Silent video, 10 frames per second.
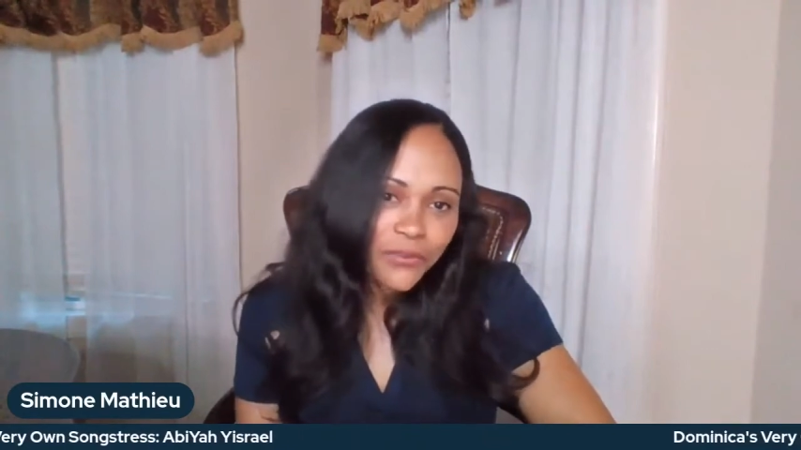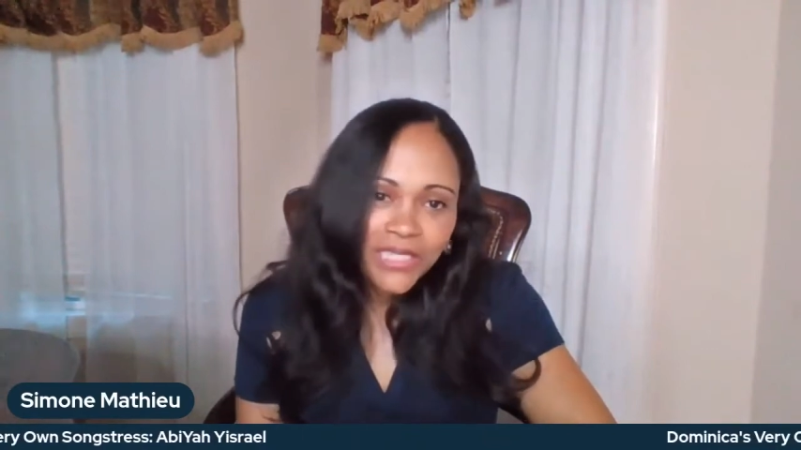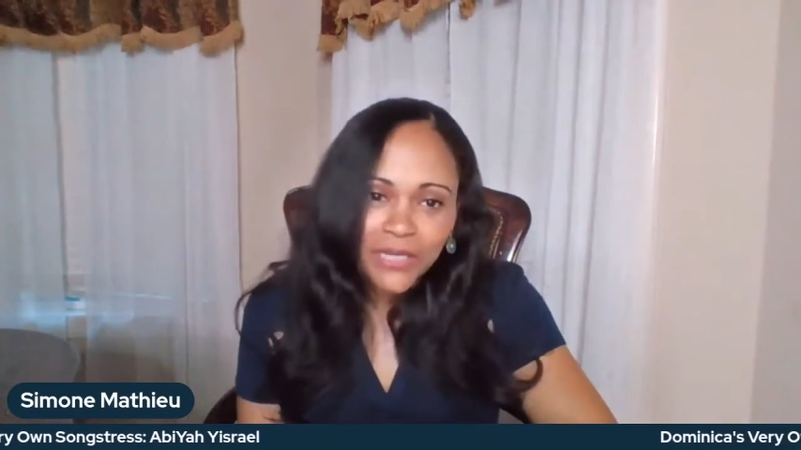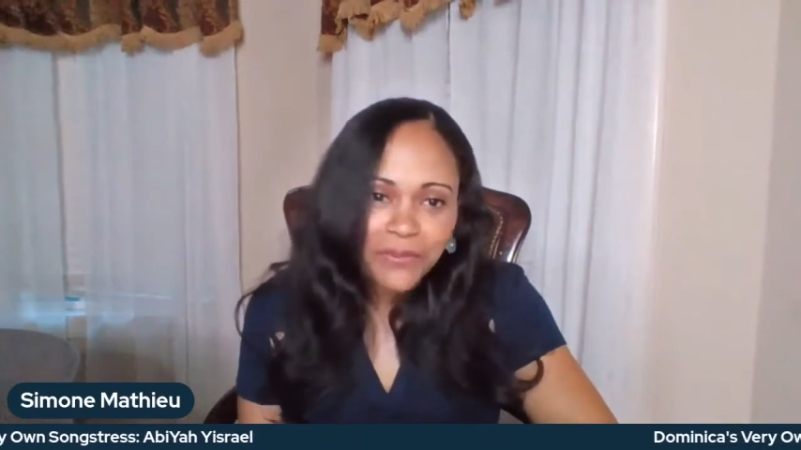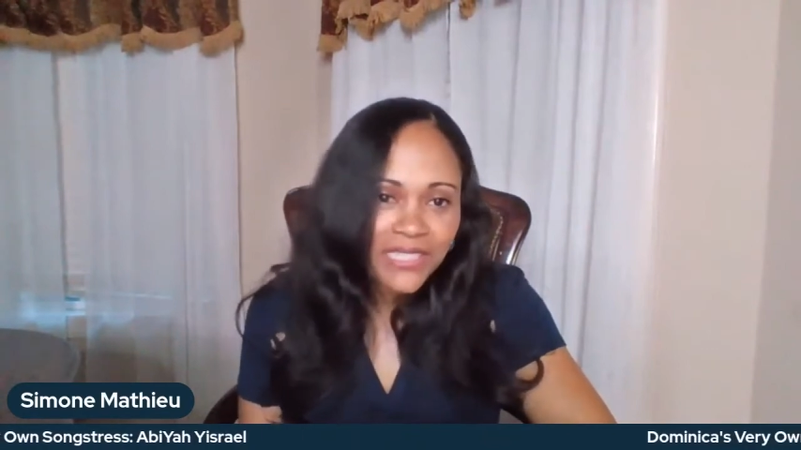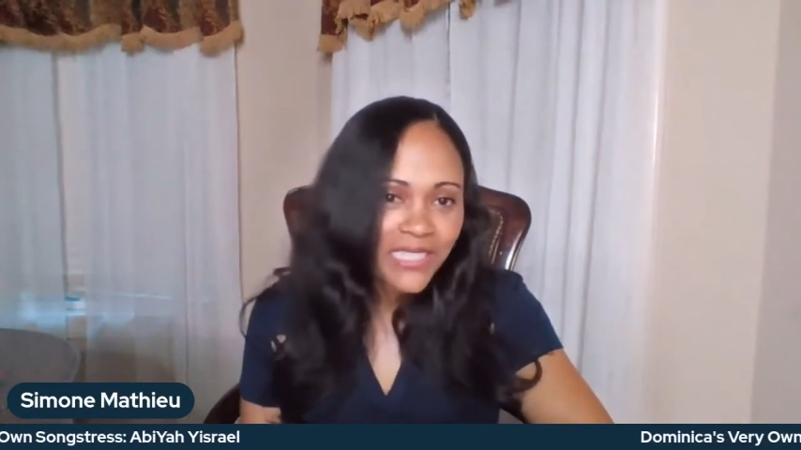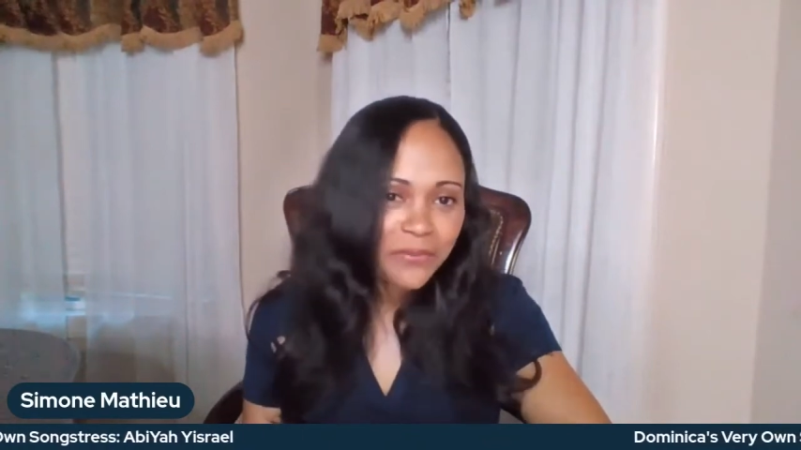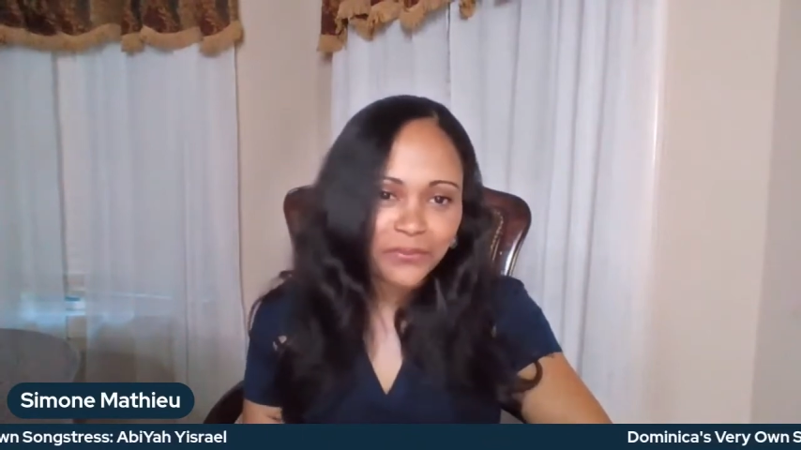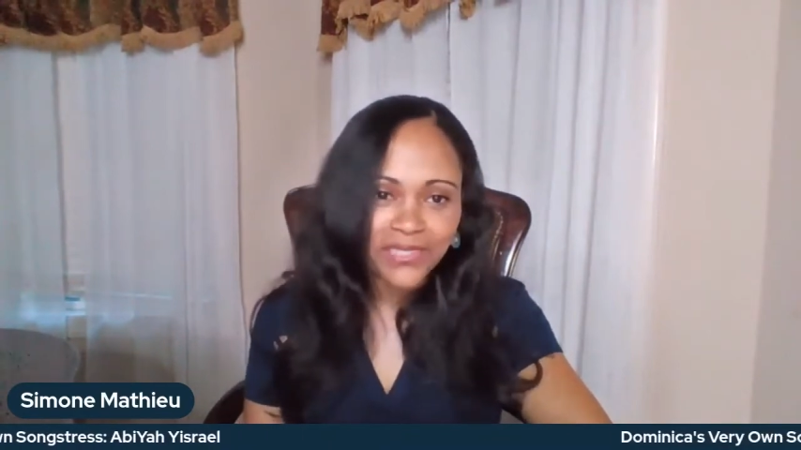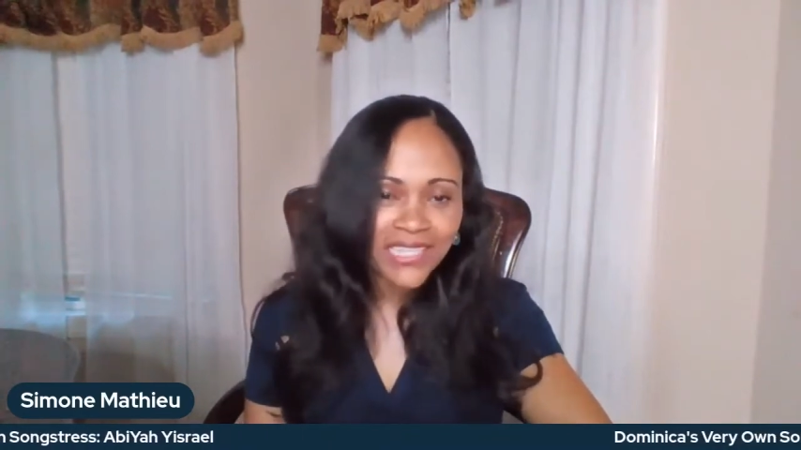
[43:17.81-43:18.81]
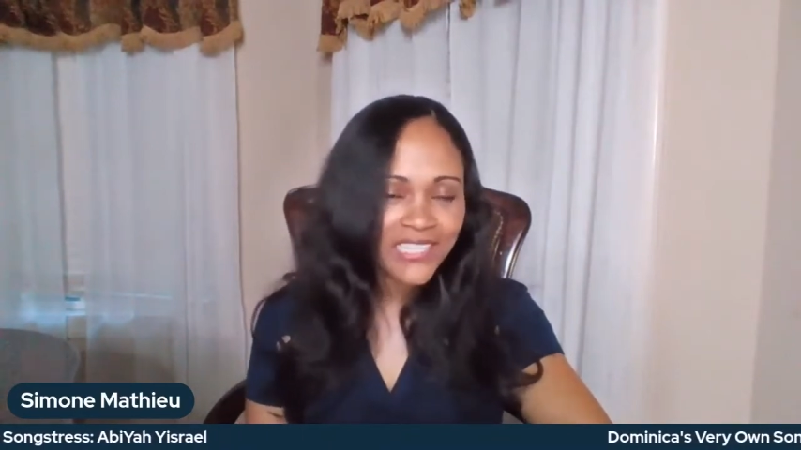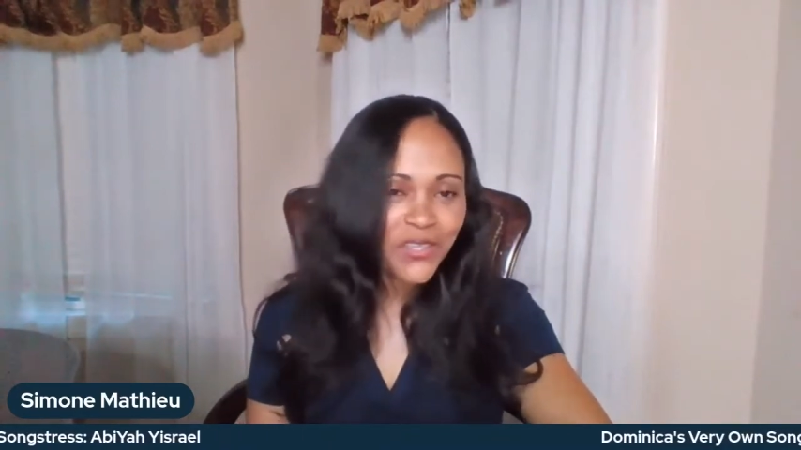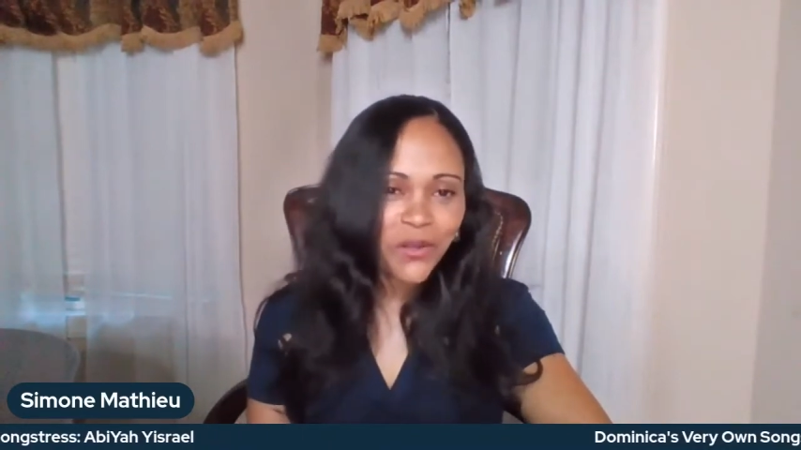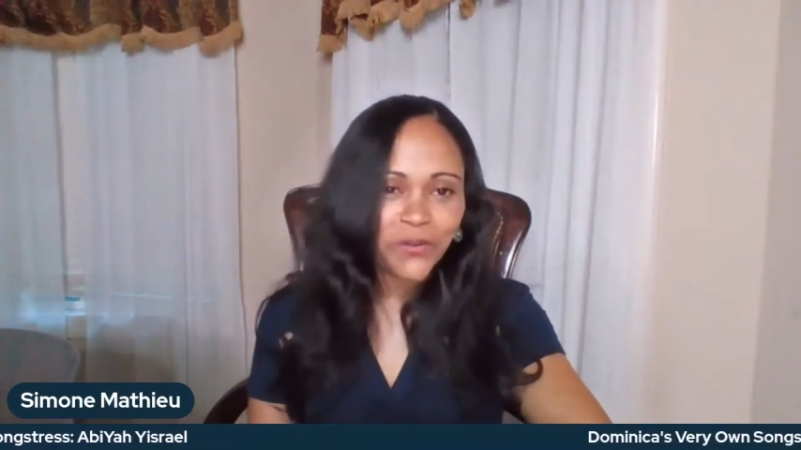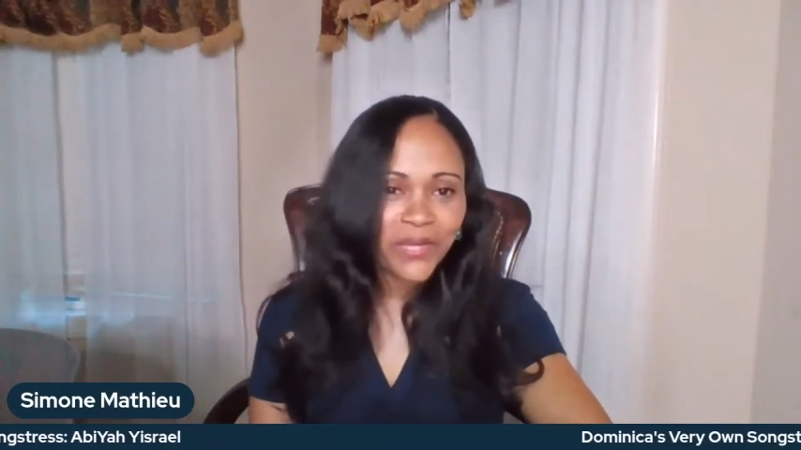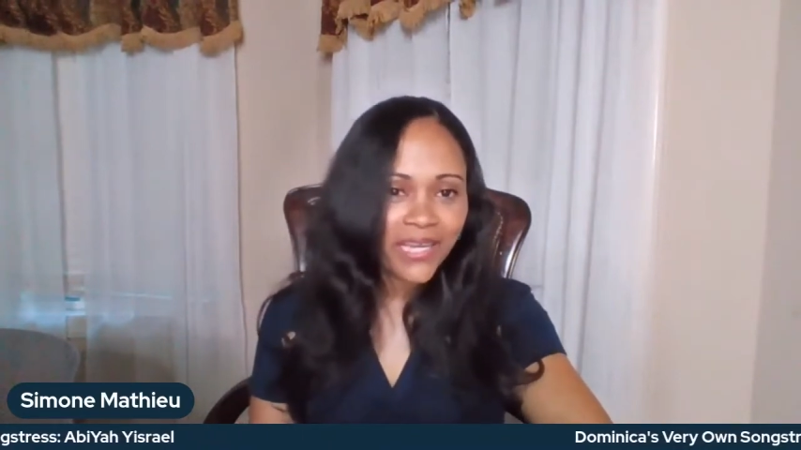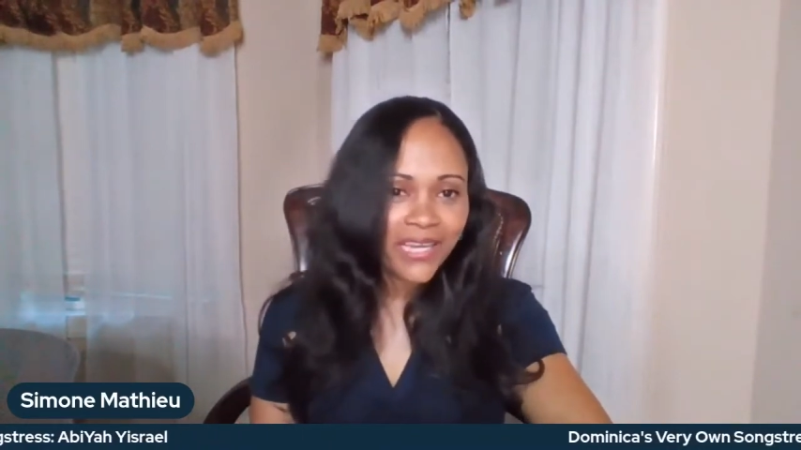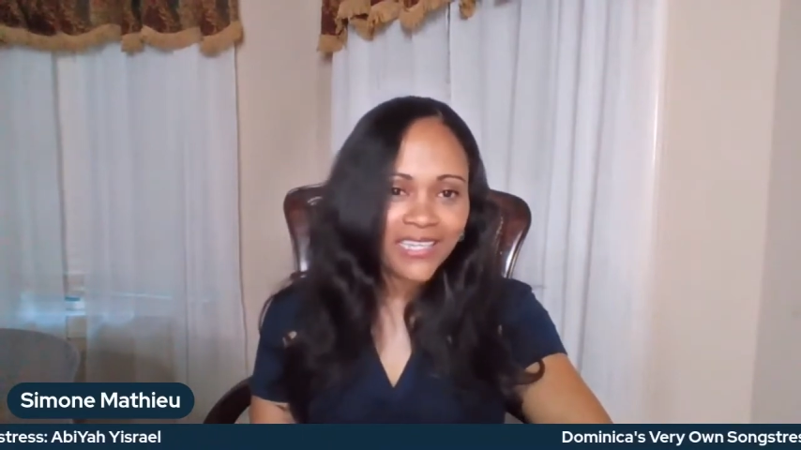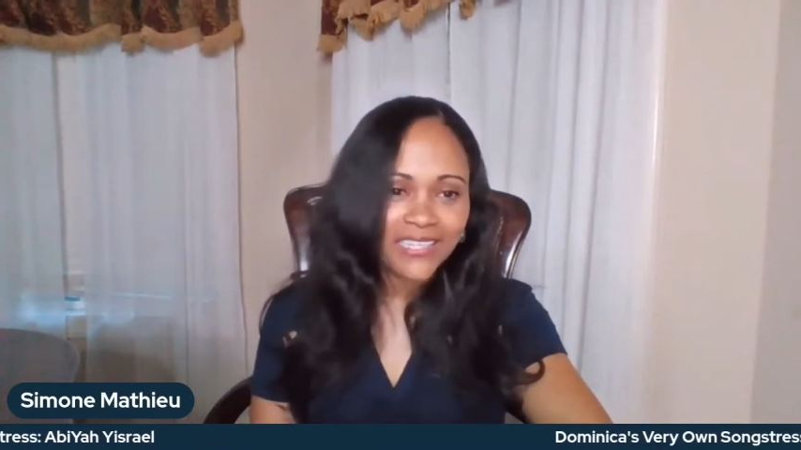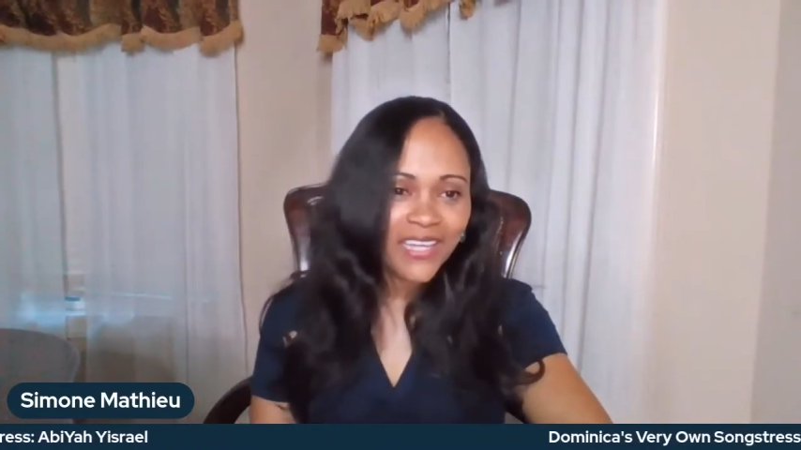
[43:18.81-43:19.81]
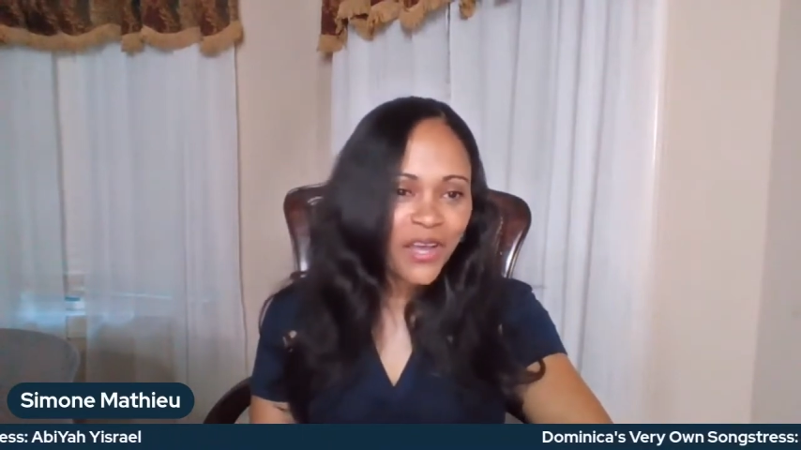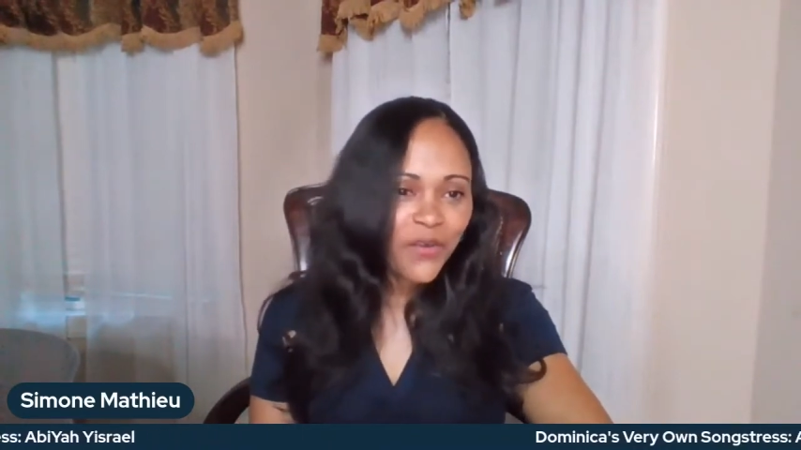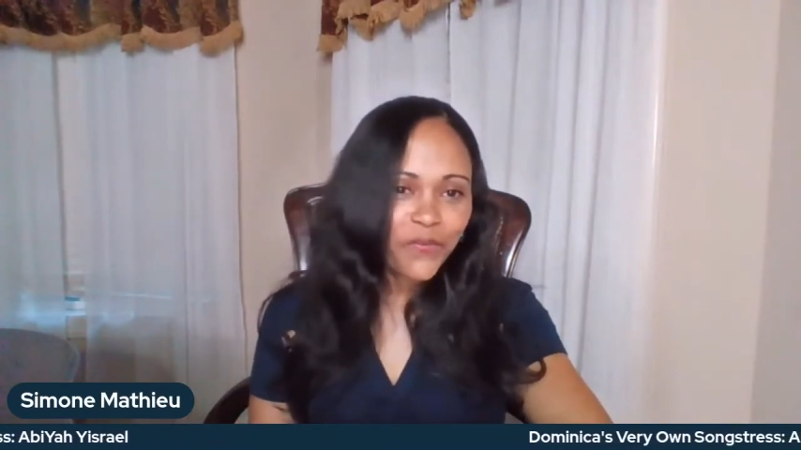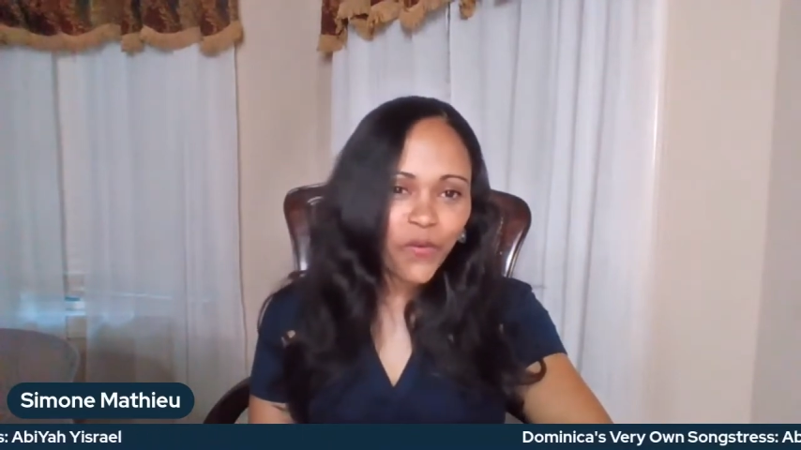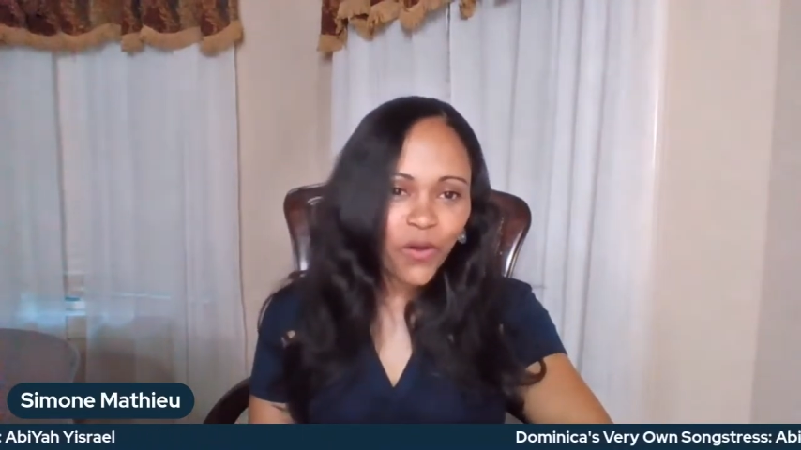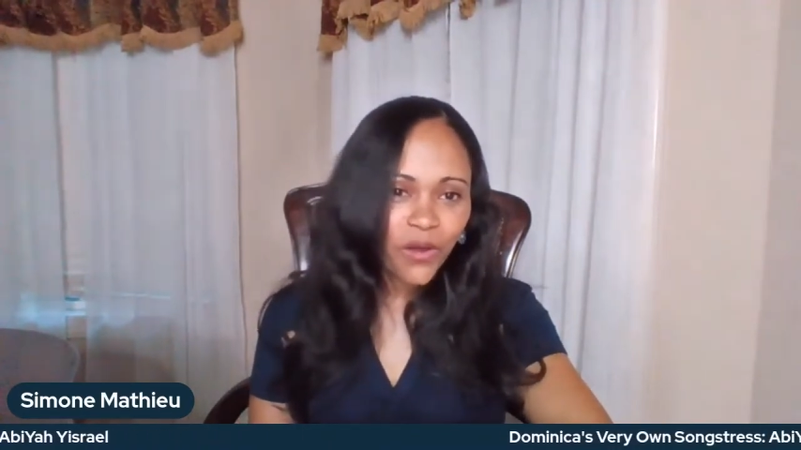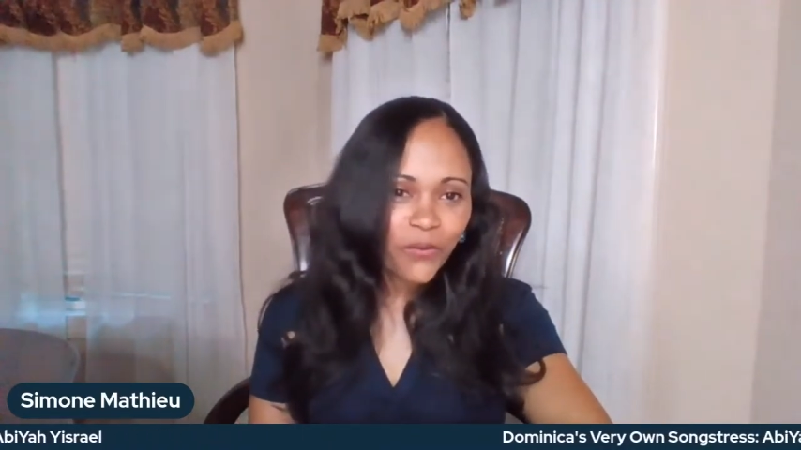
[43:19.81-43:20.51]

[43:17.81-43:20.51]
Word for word: We keep it simple. That's all we're here for.